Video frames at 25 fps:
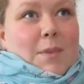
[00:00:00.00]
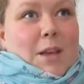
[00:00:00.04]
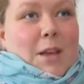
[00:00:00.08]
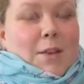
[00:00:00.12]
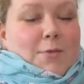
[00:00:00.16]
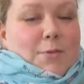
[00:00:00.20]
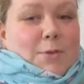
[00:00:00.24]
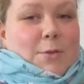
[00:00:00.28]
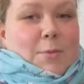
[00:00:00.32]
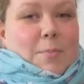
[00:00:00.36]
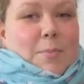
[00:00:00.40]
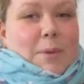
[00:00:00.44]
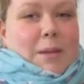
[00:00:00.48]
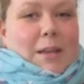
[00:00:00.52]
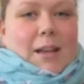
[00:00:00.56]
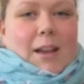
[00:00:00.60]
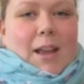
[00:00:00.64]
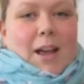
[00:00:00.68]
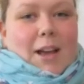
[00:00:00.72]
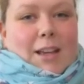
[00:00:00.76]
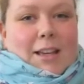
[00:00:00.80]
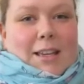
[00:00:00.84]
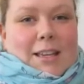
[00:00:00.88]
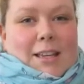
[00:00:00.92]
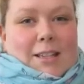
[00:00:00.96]
have to be
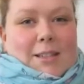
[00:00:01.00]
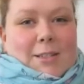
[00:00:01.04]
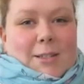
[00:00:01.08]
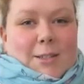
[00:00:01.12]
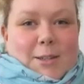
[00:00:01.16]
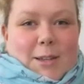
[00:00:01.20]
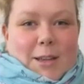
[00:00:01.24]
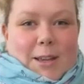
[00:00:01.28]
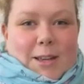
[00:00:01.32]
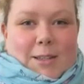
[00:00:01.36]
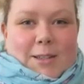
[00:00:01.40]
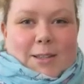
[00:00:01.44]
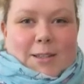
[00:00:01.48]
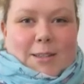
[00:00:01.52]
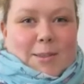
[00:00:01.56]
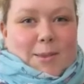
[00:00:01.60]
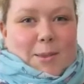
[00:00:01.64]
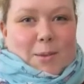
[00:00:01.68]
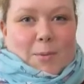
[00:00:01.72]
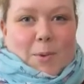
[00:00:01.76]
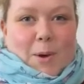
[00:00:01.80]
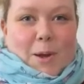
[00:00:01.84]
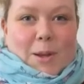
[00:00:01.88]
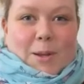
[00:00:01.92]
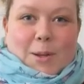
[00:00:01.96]
lucky to get
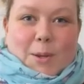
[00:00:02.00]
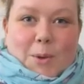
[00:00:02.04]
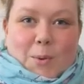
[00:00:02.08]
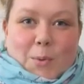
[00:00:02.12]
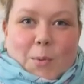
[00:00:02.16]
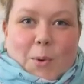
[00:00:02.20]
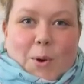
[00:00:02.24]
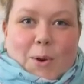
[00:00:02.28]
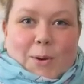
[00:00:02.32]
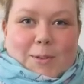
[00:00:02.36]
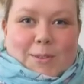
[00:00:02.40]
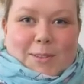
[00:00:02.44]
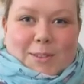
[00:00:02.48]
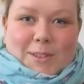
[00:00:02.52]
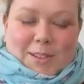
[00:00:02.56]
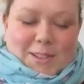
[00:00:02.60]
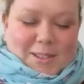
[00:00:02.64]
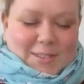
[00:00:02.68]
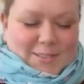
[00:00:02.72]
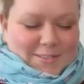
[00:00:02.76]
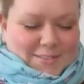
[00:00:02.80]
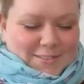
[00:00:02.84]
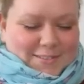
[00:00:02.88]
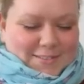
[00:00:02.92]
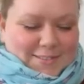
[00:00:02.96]
the one you want.
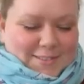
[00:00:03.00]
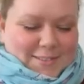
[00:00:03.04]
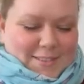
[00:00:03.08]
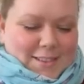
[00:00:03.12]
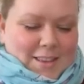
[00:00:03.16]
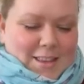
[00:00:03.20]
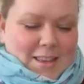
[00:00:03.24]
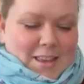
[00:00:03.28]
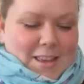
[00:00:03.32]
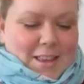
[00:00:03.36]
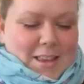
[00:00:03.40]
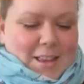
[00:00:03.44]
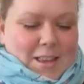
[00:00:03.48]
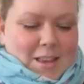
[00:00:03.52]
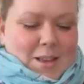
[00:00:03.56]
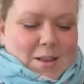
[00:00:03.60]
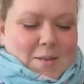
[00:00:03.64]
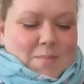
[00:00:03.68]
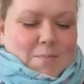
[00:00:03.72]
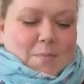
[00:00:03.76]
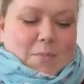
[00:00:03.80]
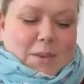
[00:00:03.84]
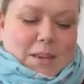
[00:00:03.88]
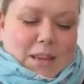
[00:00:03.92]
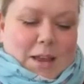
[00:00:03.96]

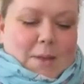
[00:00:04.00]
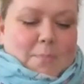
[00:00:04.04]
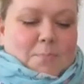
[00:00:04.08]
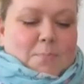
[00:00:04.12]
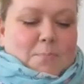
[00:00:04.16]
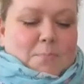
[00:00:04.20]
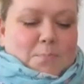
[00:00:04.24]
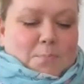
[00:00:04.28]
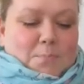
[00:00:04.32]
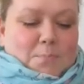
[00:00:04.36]
But yeah,